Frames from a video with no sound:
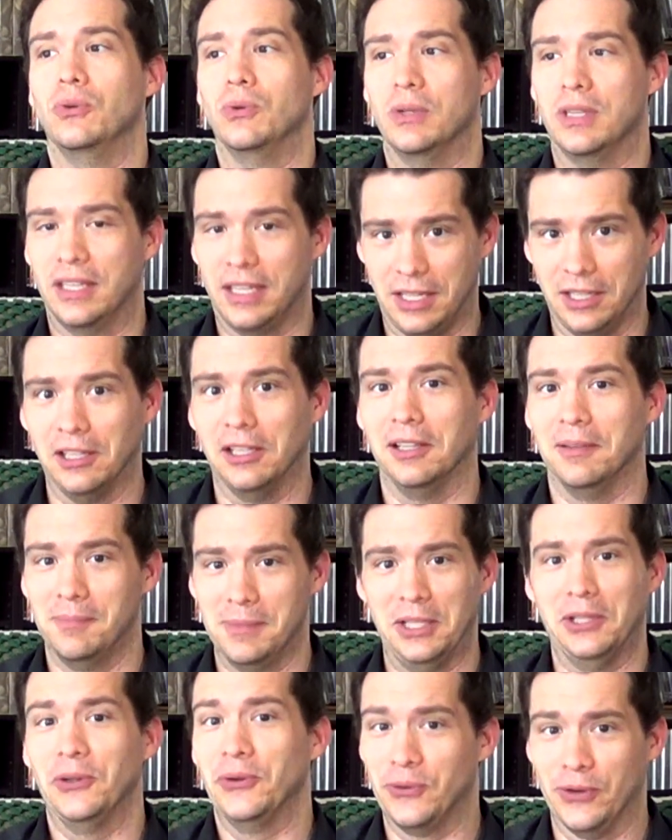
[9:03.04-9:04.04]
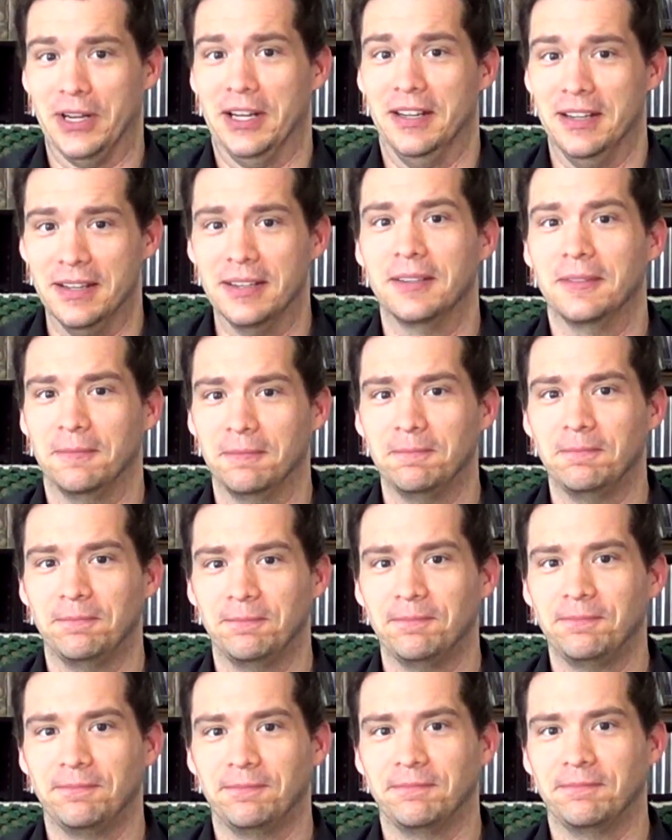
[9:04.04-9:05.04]
to kill Mildred.
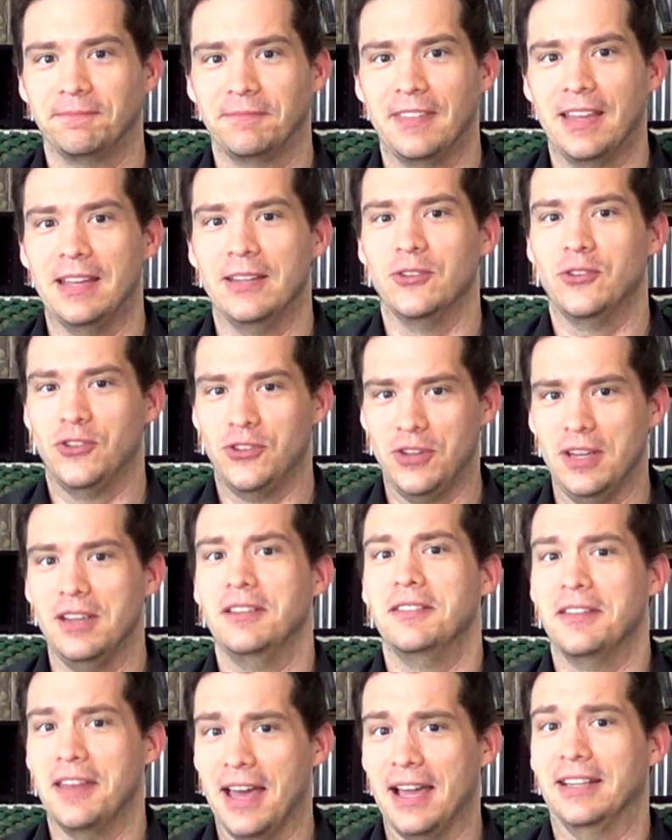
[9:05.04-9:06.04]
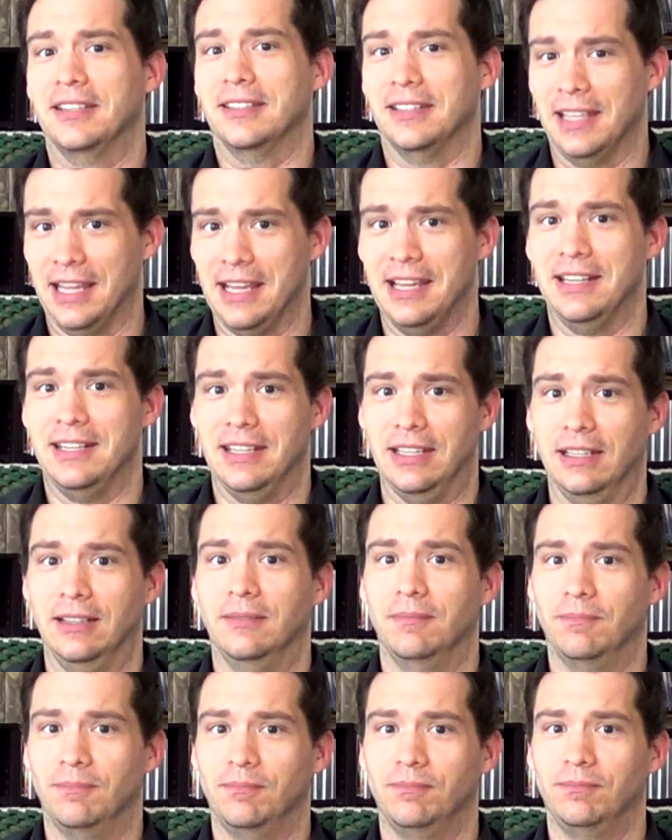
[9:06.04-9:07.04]
And she's nice lady.
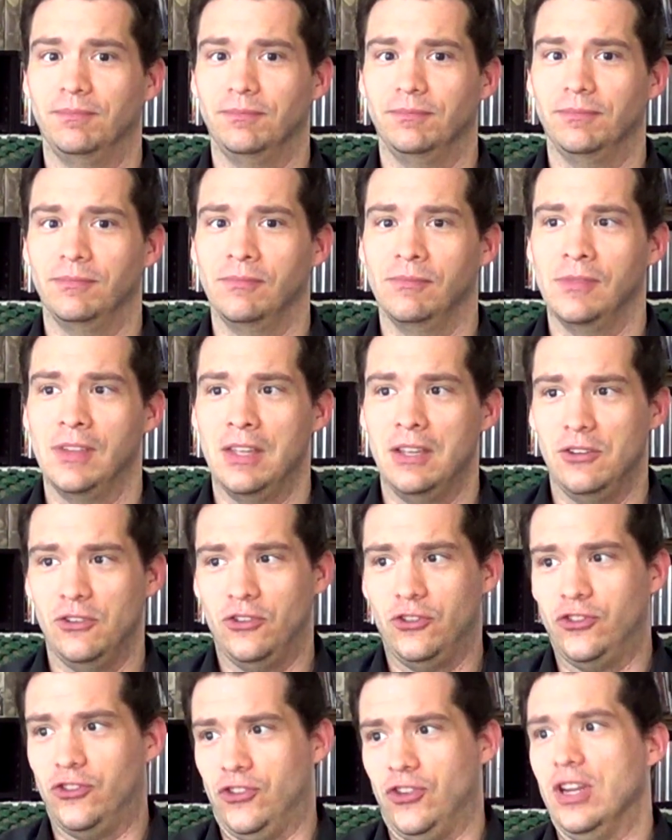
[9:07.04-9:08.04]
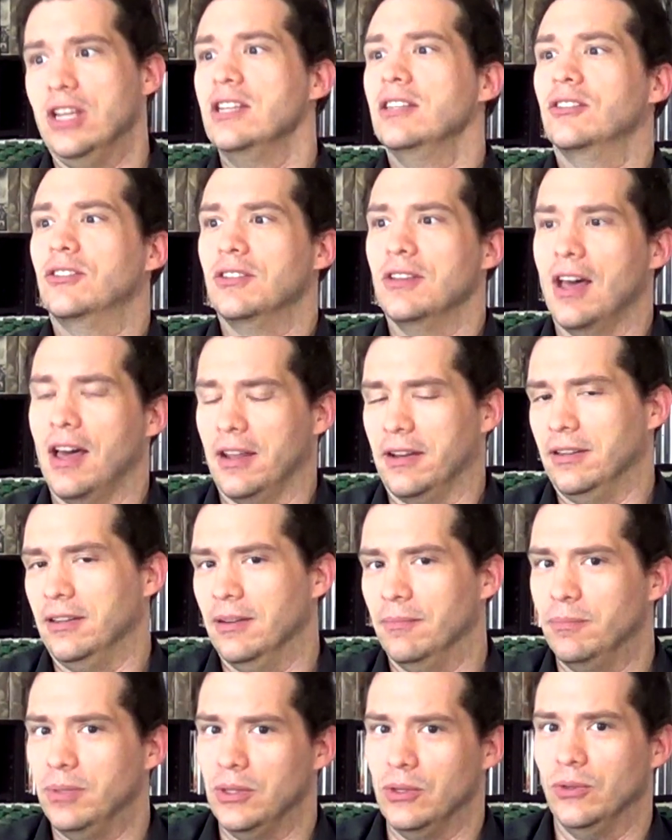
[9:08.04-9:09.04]
She's not an
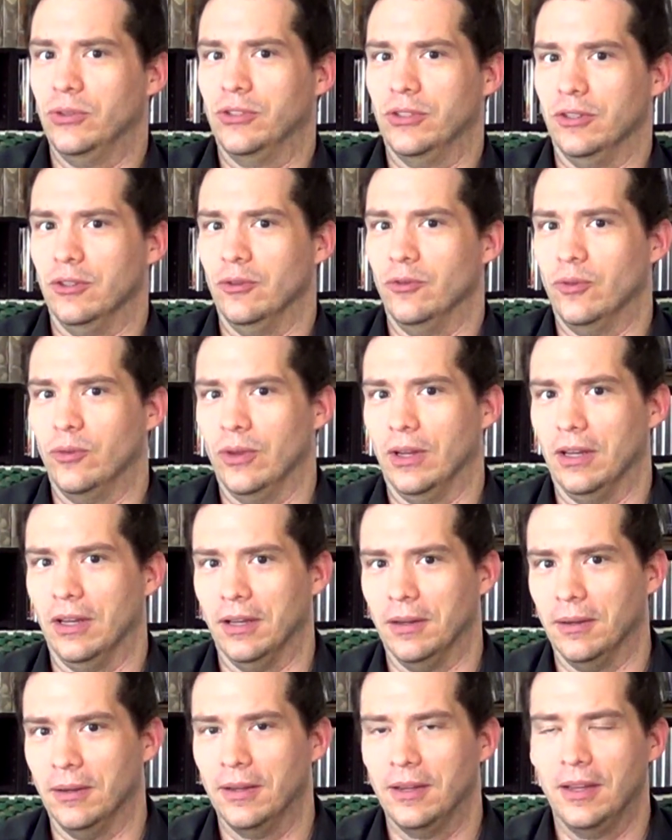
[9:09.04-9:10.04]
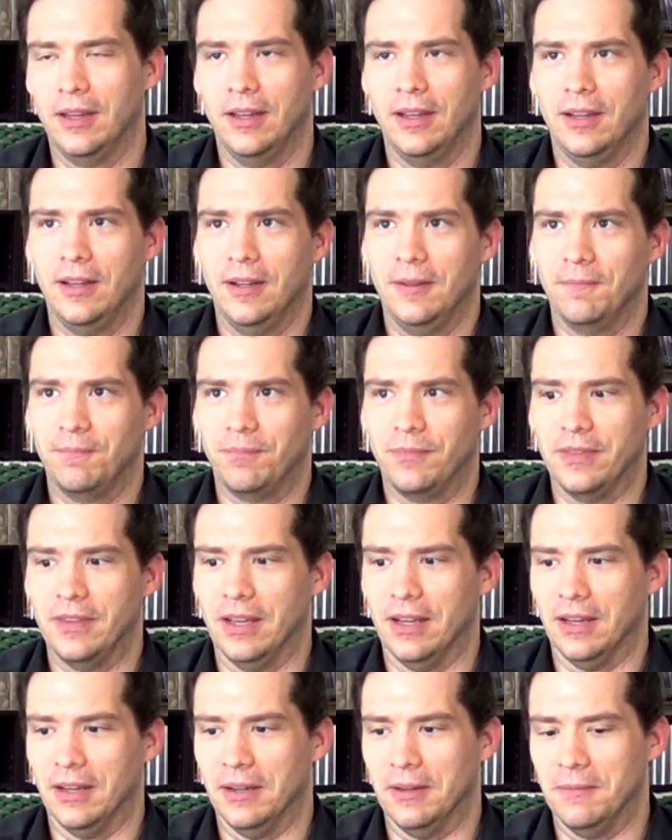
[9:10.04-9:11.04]
abusive uh,
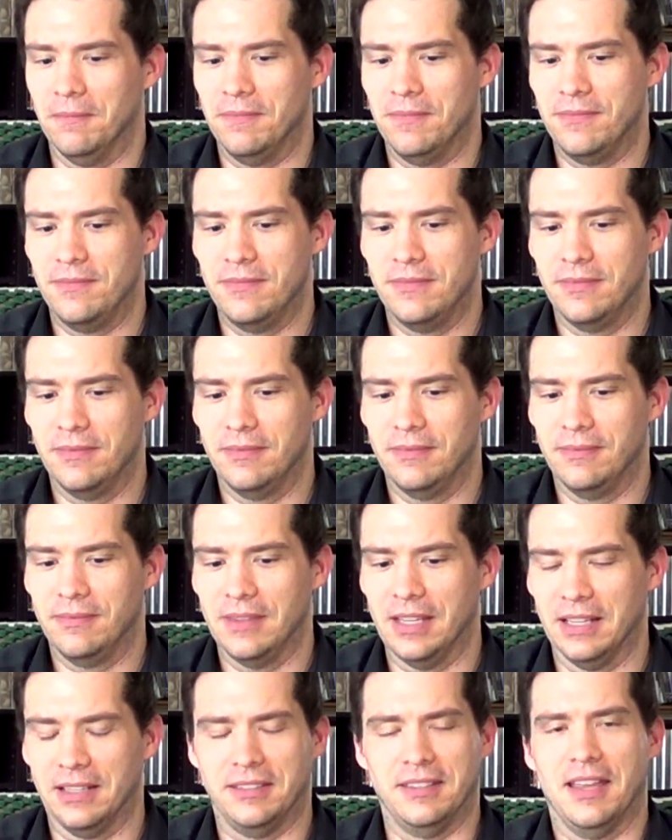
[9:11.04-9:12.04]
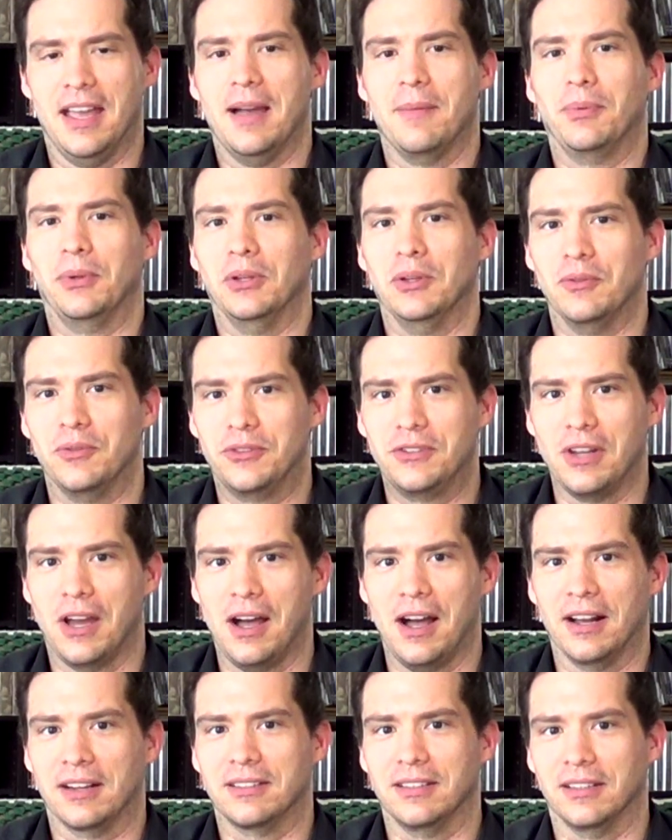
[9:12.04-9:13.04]
uh, example of
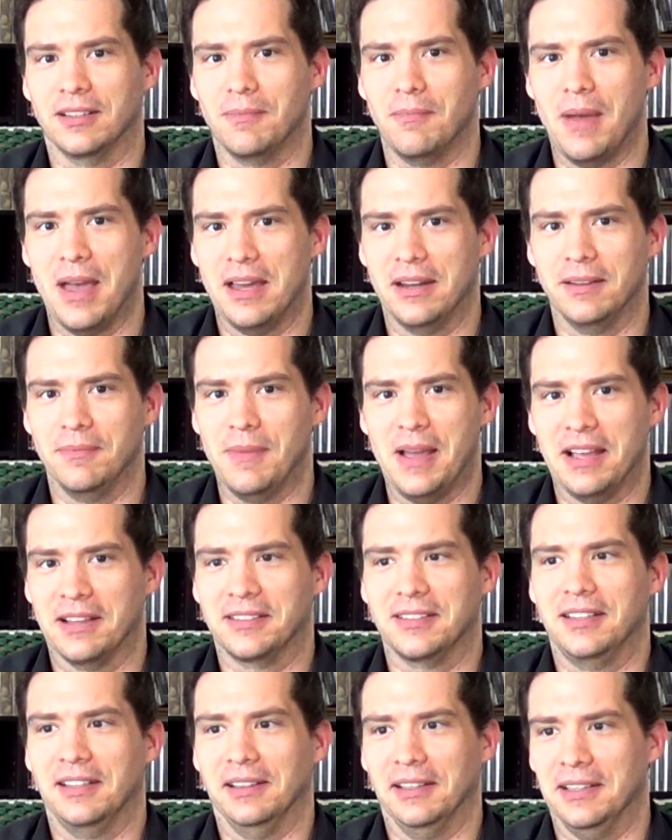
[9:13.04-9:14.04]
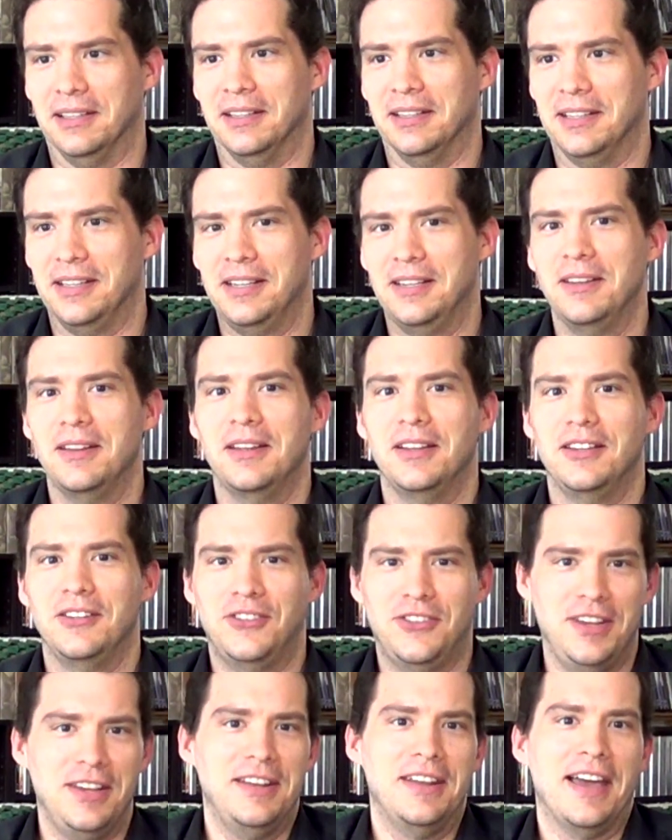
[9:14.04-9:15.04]
toxic man- masculinity.
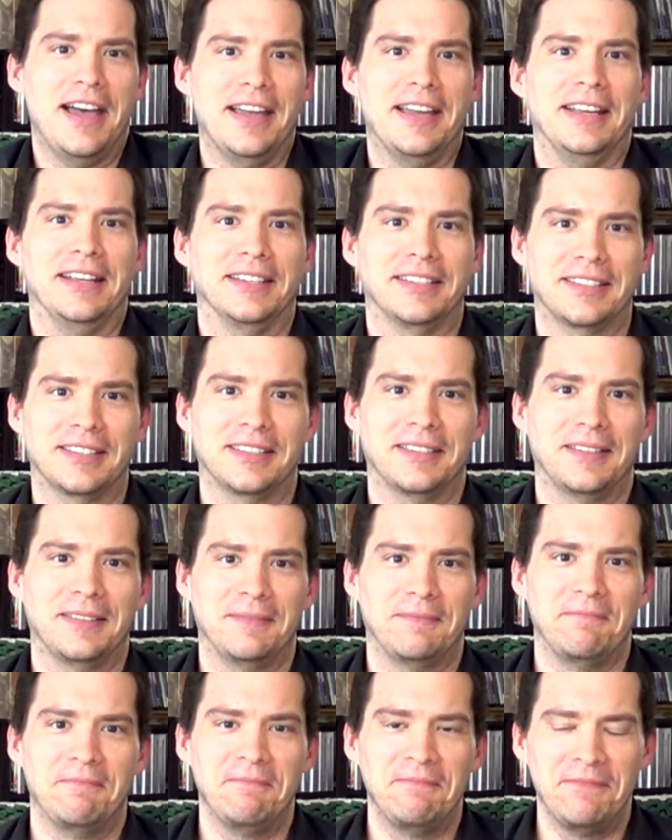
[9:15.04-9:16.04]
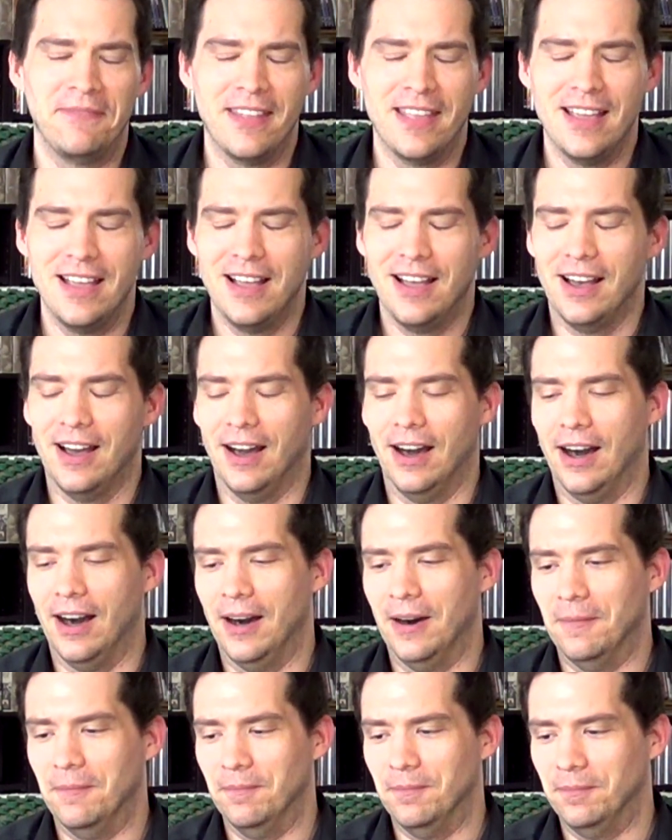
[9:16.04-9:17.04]
She nice.
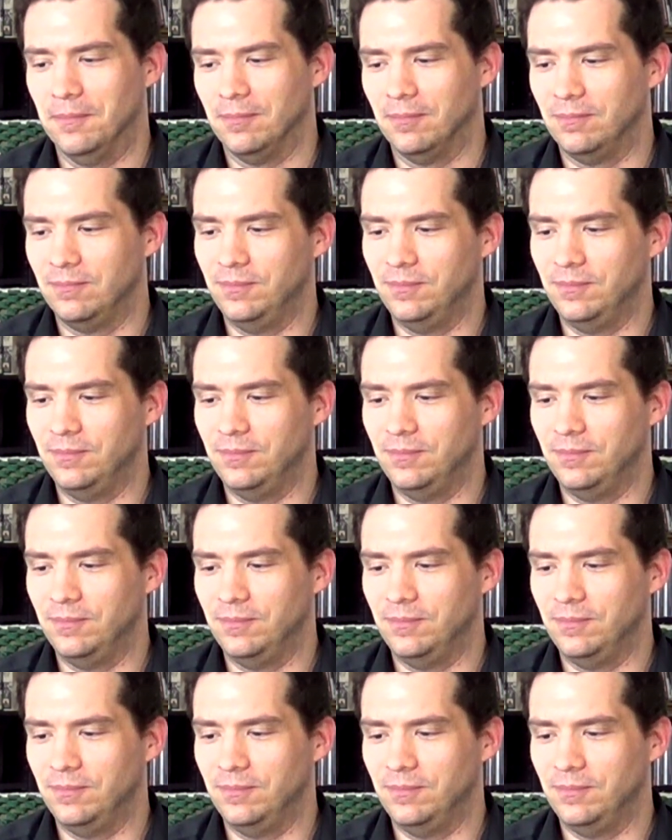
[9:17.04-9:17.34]
Um,